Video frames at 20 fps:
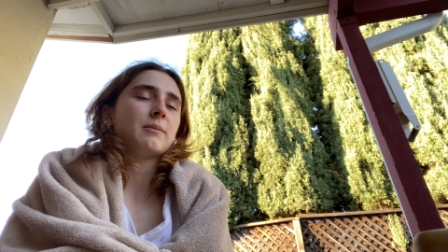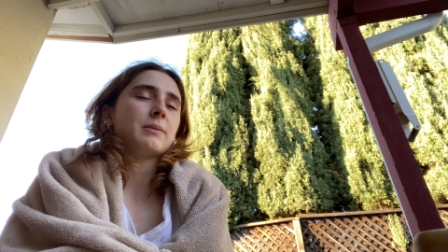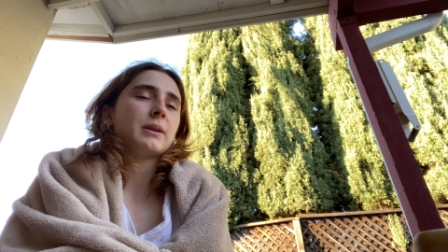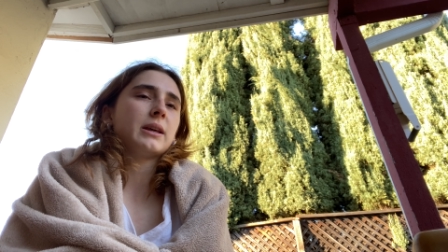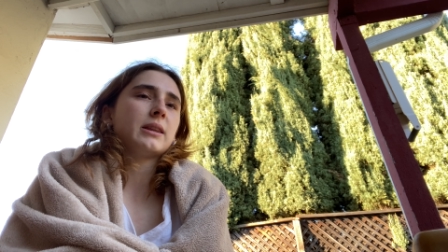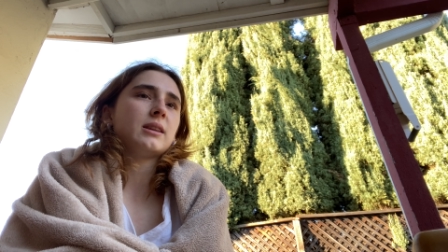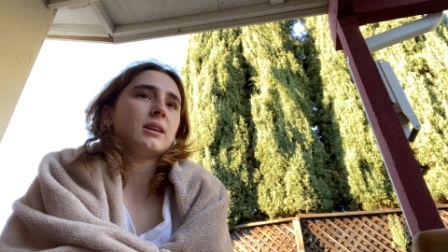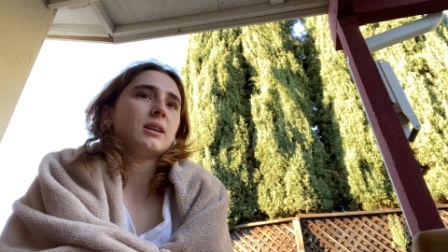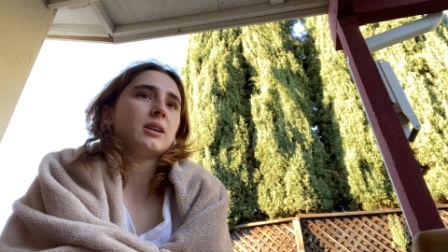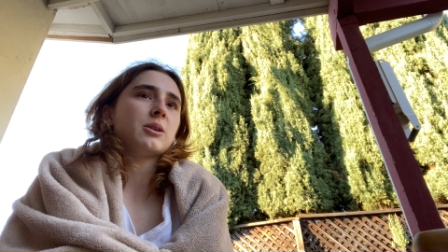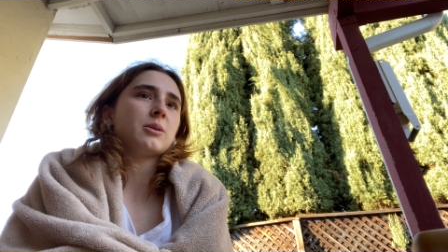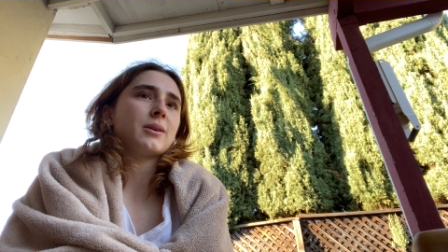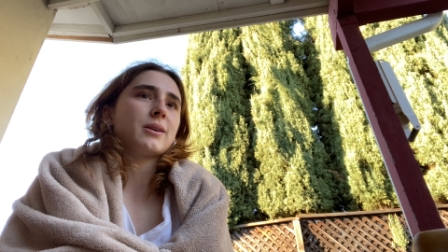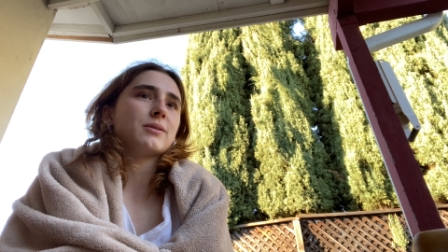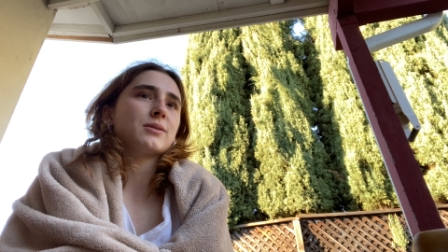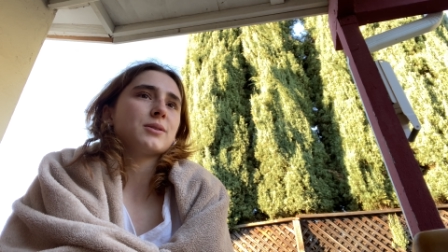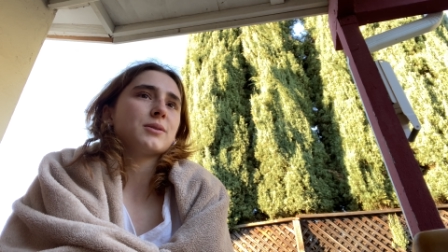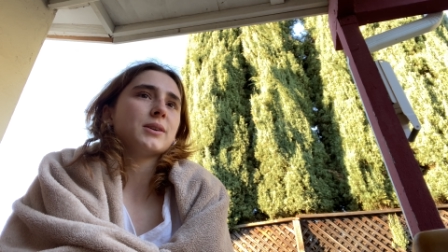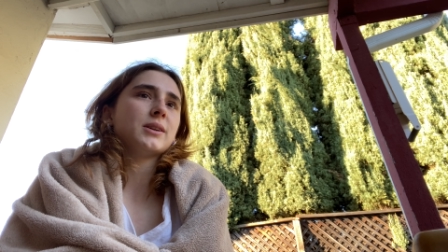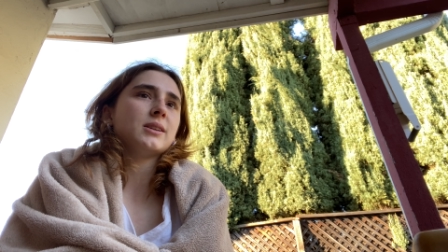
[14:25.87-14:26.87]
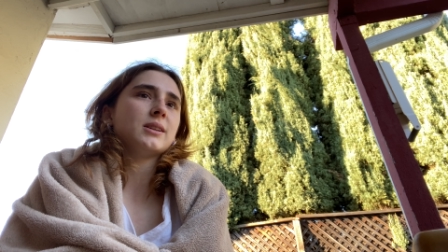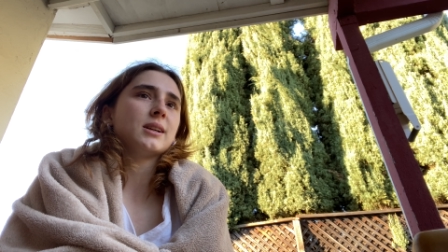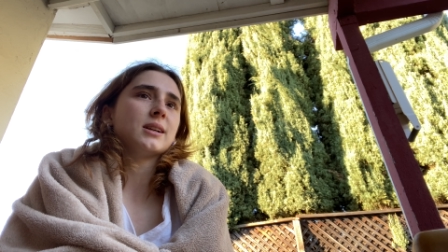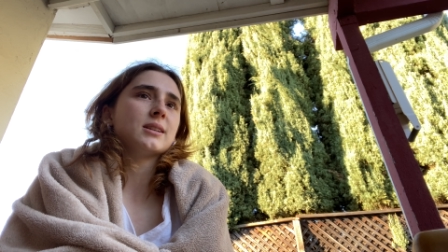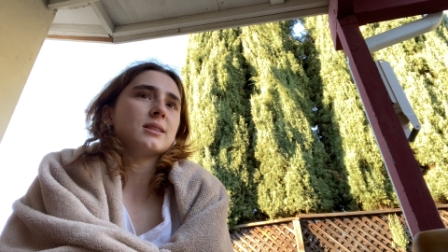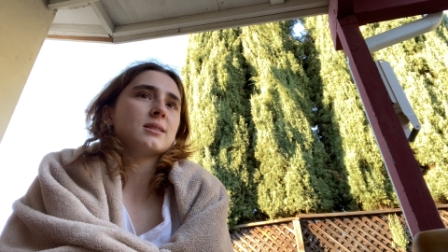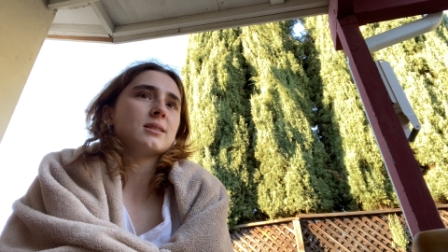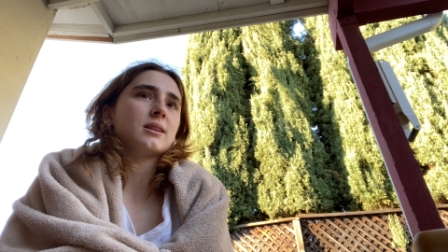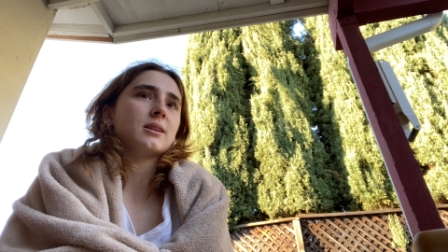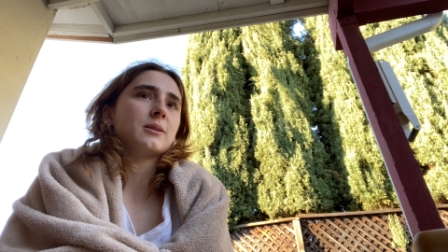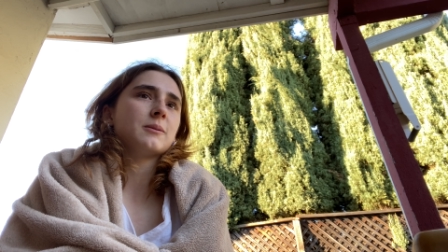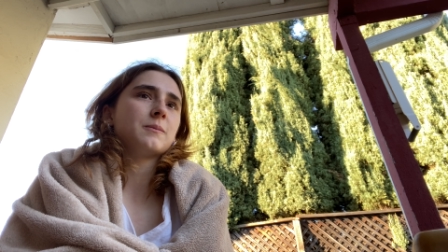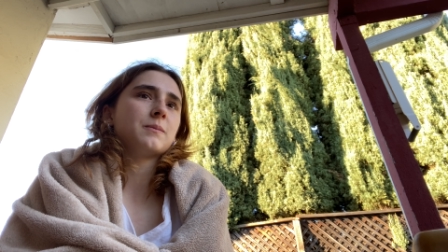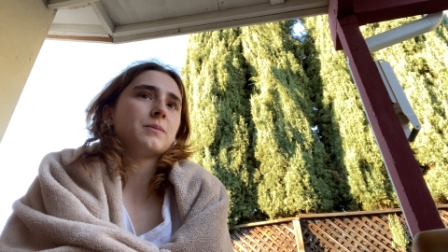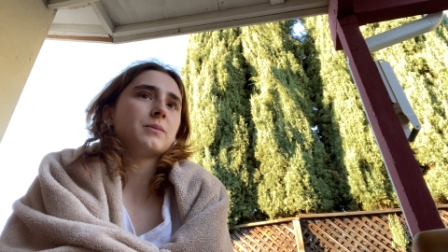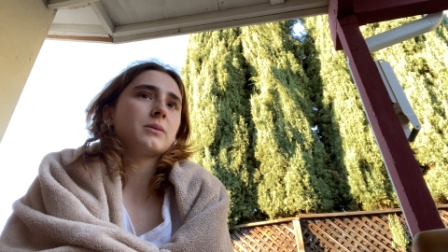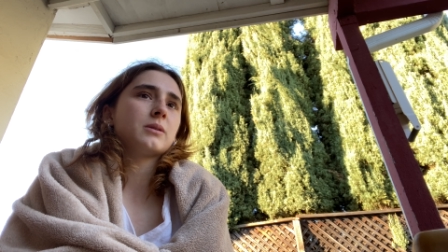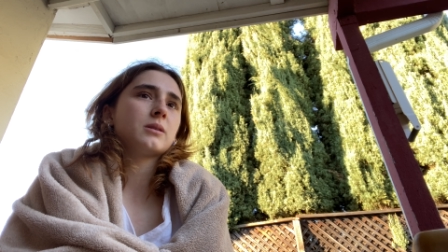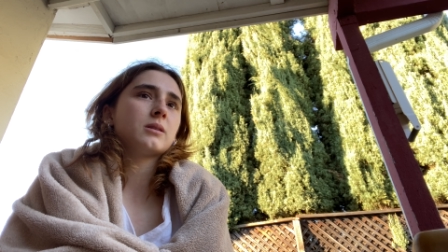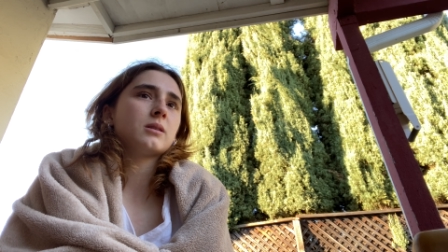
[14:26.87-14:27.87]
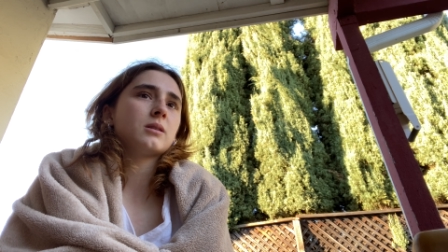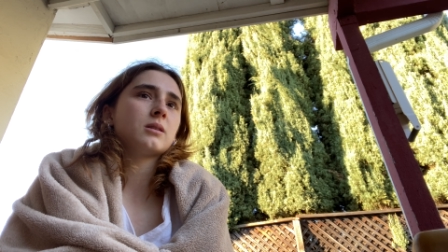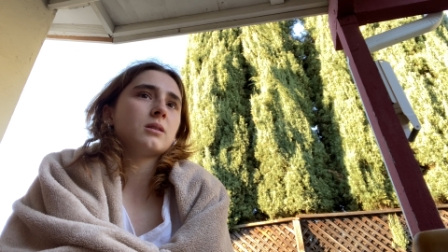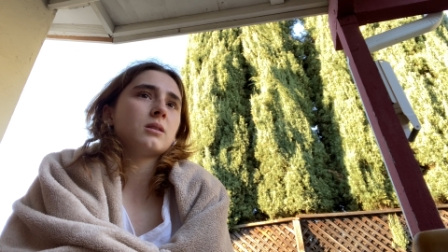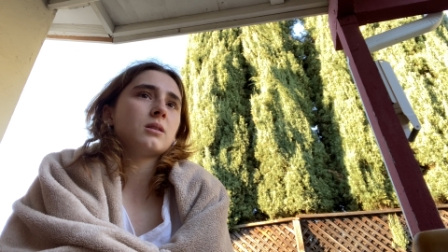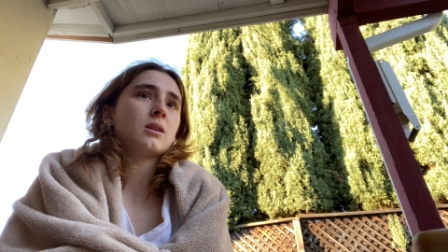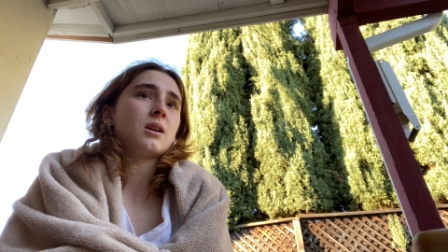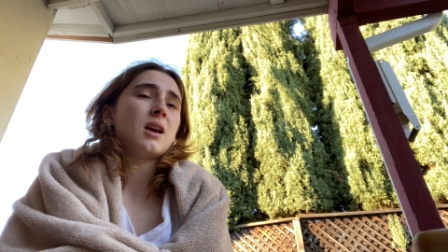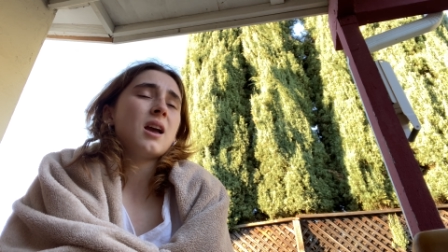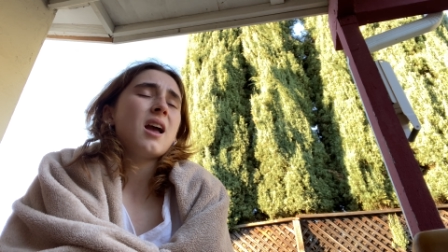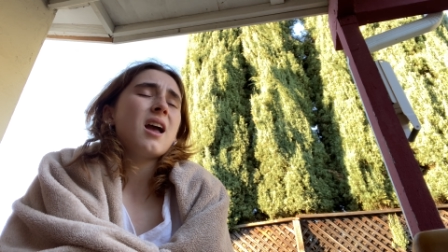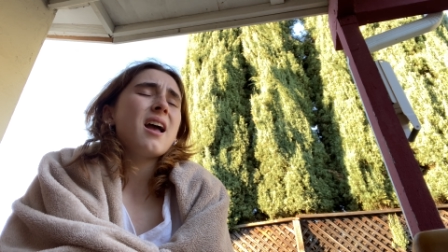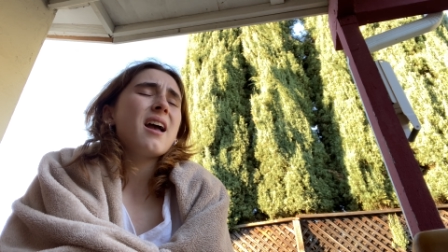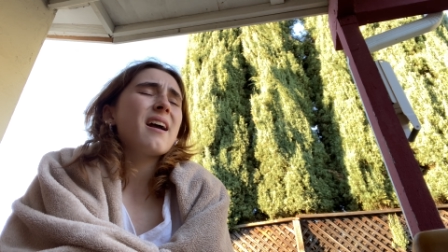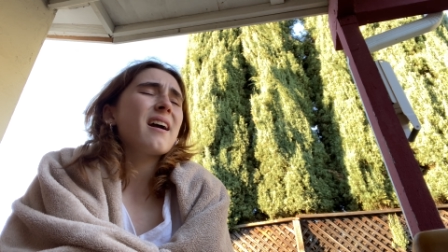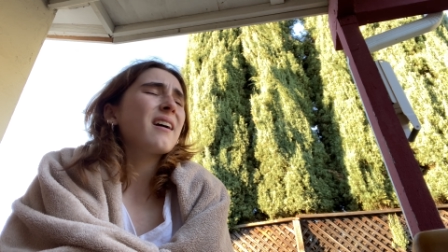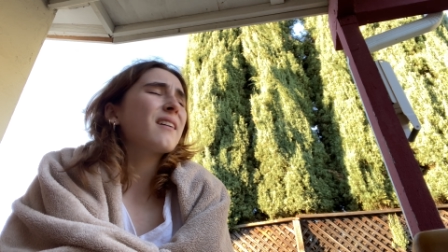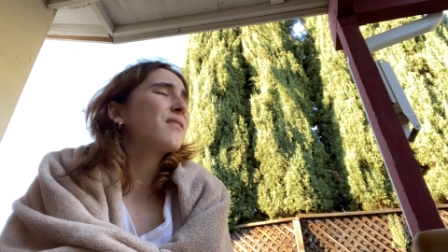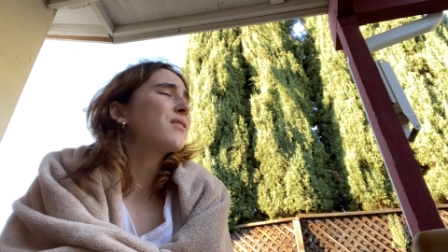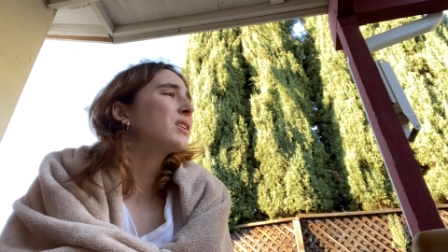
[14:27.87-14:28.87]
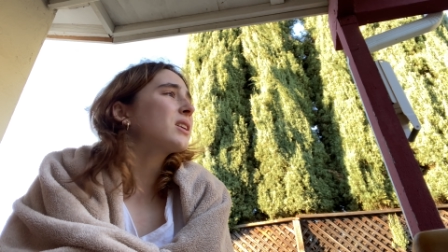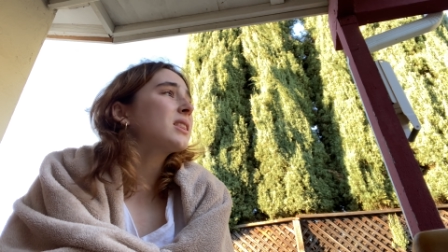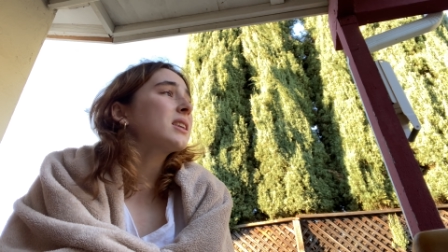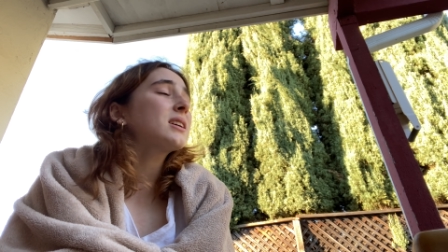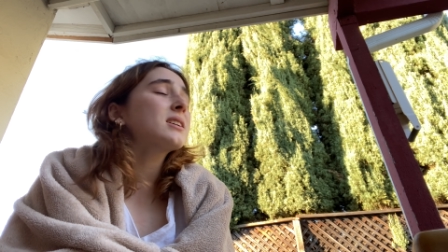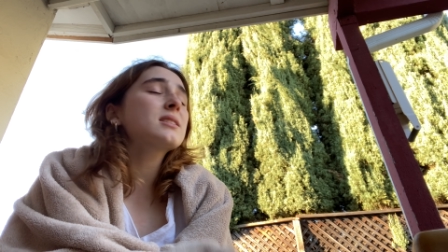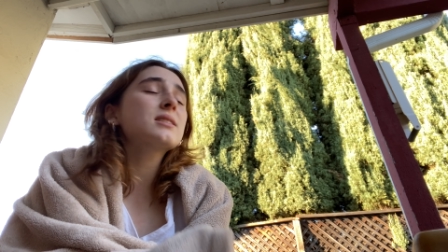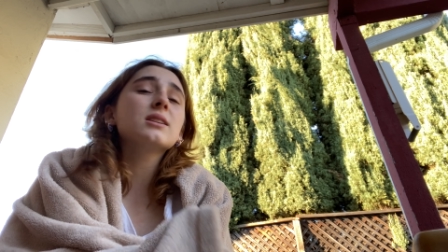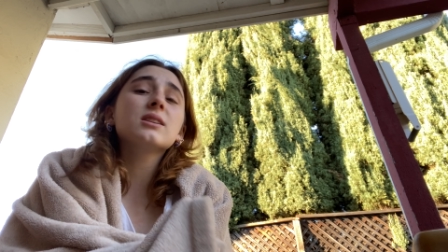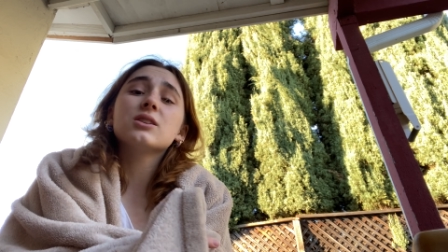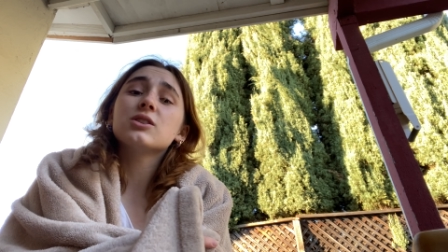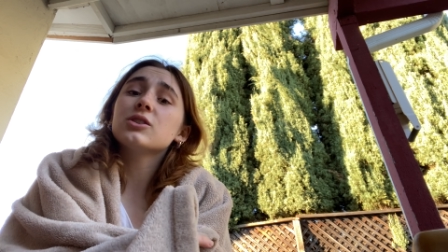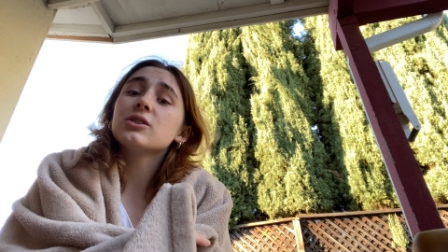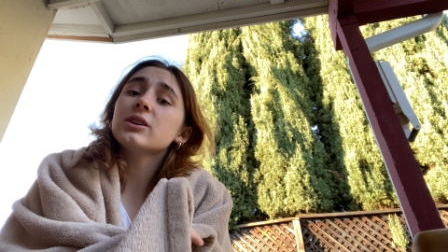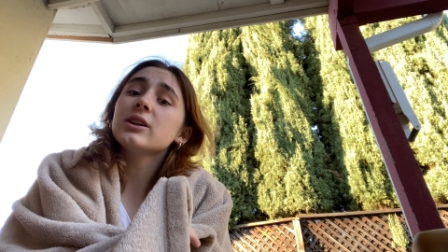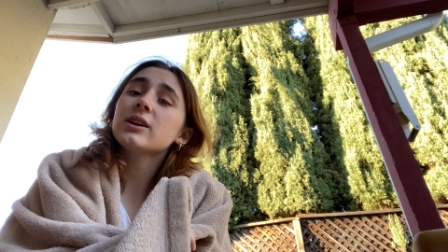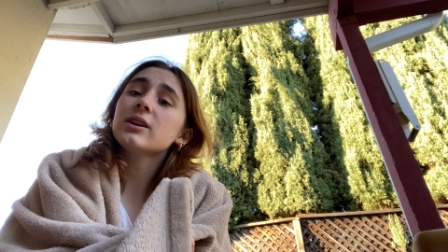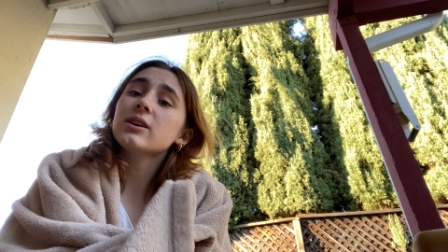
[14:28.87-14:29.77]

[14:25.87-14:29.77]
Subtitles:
I think you have to realize that everything is a learning